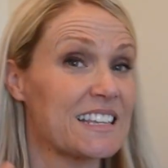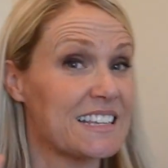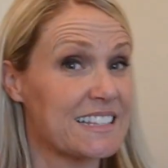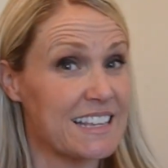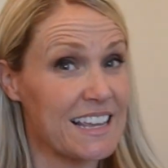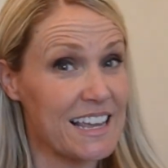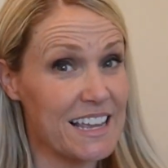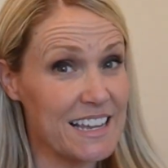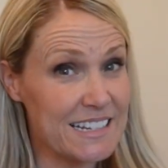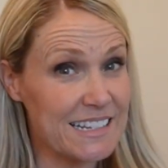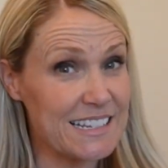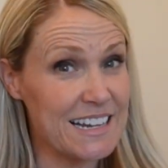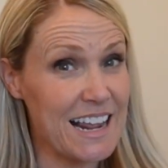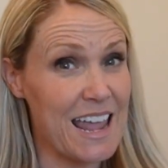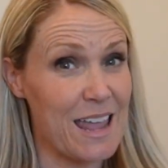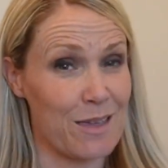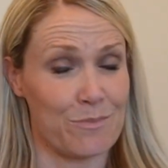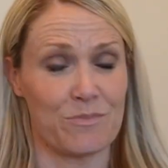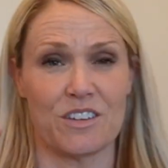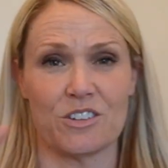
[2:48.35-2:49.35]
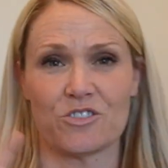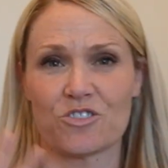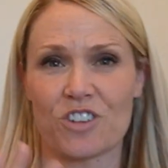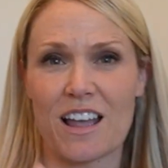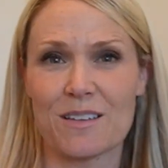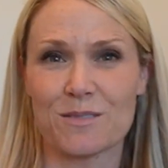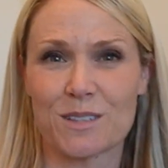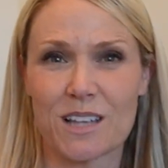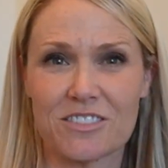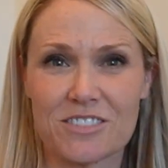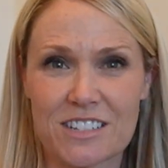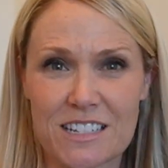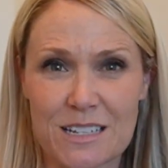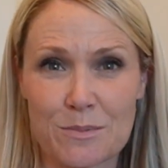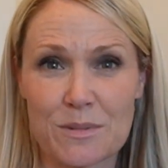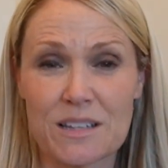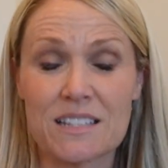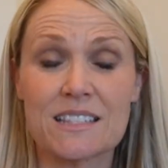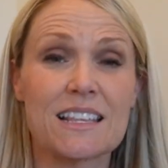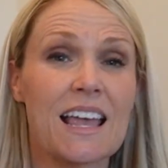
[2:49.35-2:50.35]
It's his name that drives out
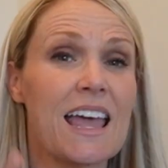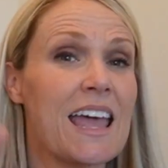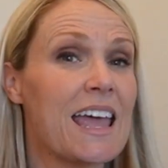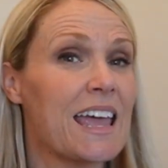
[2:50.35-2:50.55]
demons.